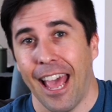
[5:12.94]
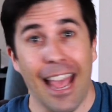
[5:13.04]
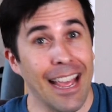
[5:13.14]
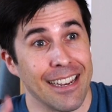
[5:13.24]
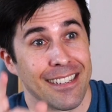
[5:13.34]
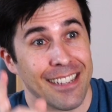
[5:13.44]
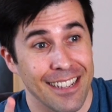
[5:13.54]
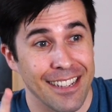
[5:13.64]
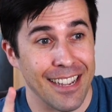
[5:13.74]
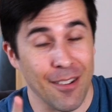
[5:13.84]
And
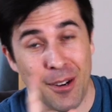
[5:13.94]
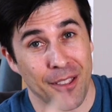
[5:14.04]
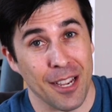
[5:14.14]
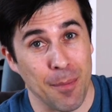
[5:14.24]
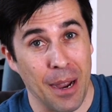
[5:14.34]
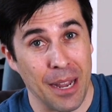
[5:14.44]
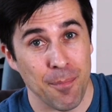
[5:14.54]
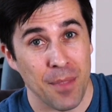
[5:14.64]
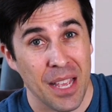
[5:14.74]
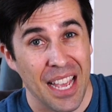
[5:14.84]
when you think about it,